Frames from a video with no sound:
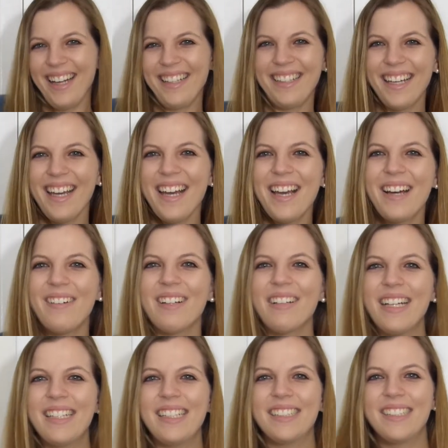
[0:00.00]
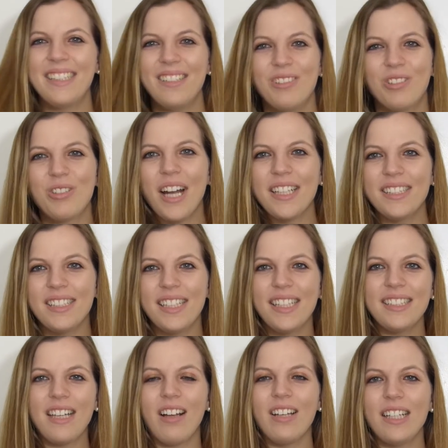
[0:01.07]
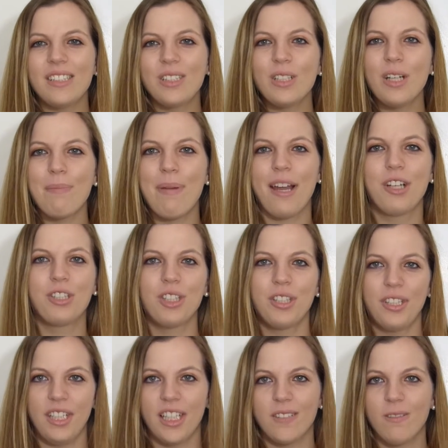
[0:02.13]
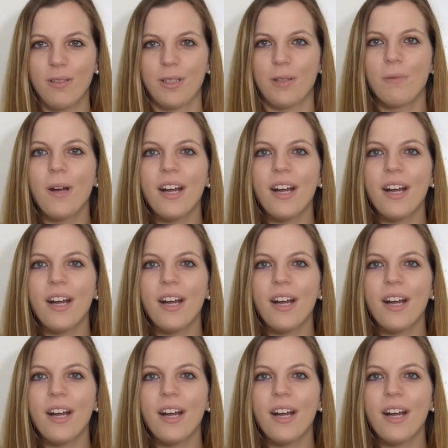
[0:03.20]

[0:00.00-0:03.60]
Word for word: like we were like these cute dresses. I'll insert a picture here what we were